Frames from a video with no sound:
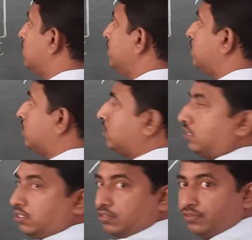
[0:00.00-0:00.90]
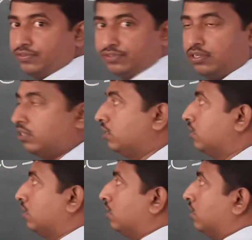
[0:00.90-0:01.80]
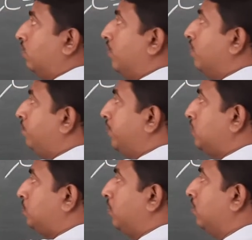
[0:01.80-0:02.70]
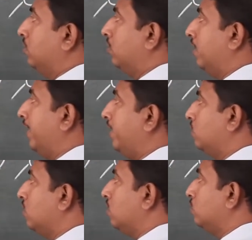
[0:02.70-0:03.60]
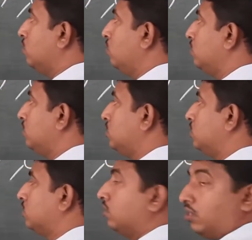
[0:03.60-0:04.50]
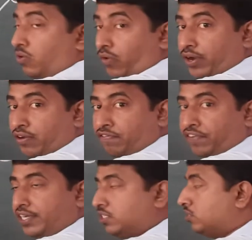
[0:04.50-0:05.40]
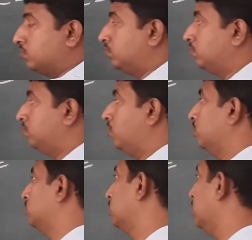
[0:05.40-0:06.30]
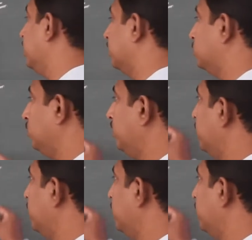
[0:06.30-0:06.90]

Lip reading: its one of its bond, nitrogen also loses one of its bonds, correct? So it